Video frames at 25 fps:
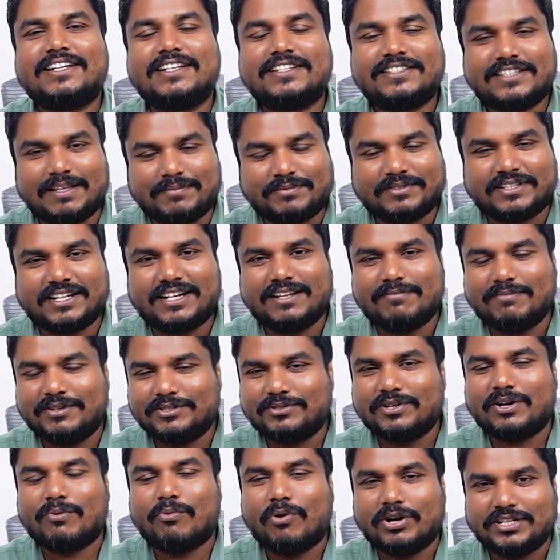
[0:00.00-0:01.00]
subscribers
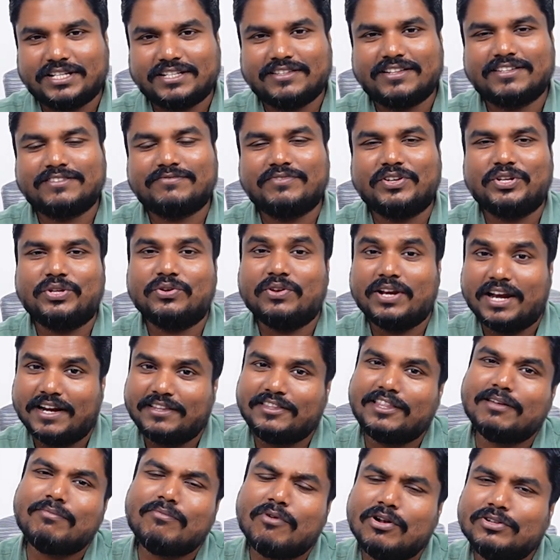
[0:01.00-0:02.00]
who are watching this video,
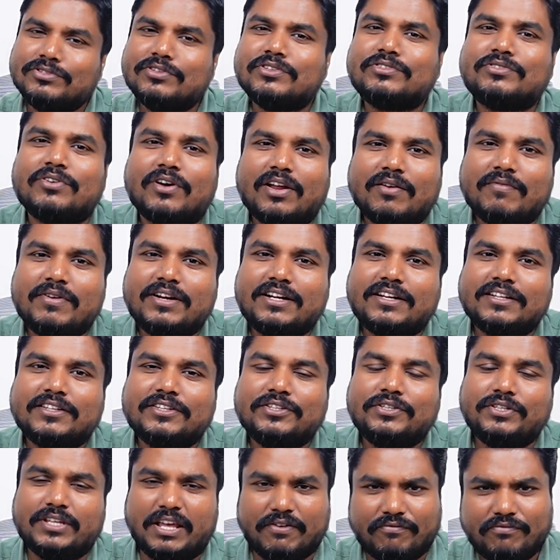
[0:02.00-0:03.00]
let them also solve it.
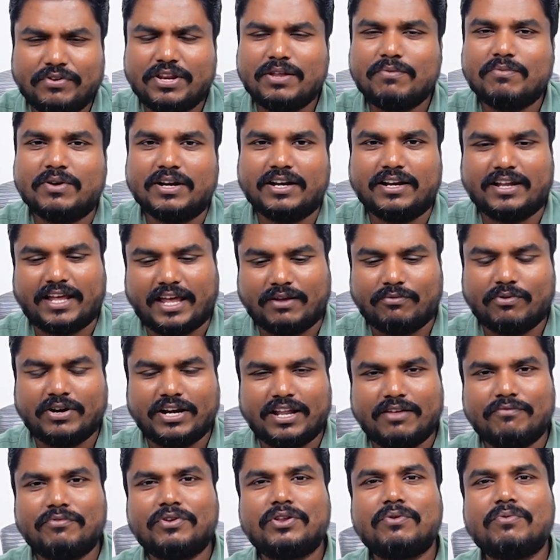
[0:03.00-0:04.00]
Everyone, I want
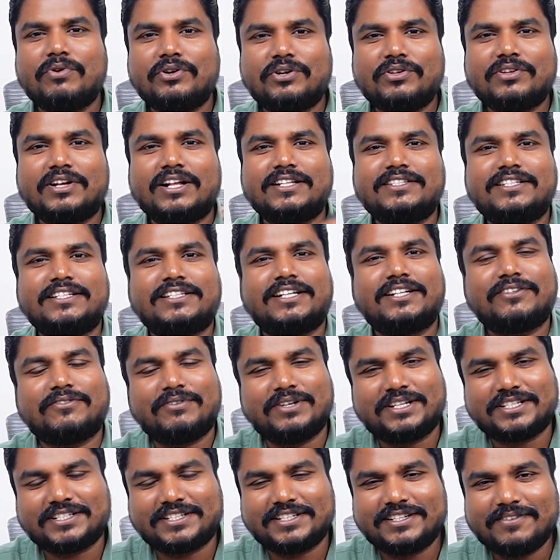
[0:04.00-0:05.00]
everyone to construct a
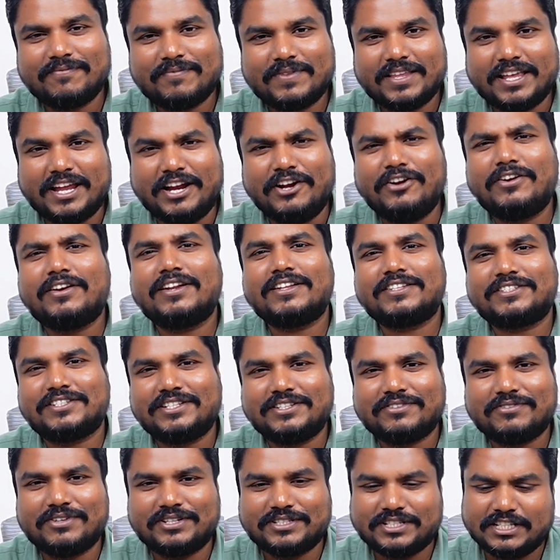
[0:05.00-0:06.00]
question,
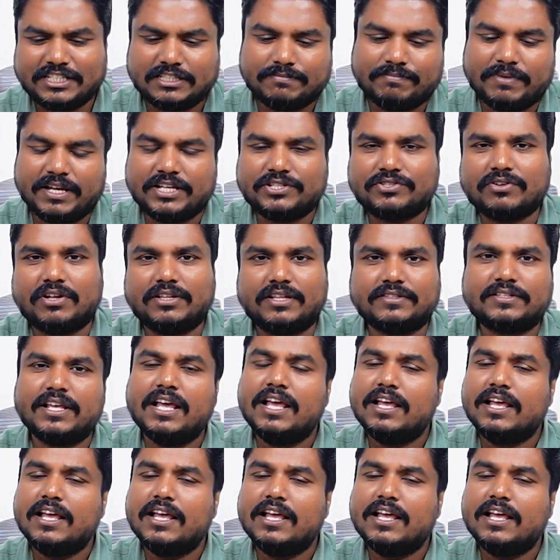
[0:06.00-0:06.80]
interesting questions based on this.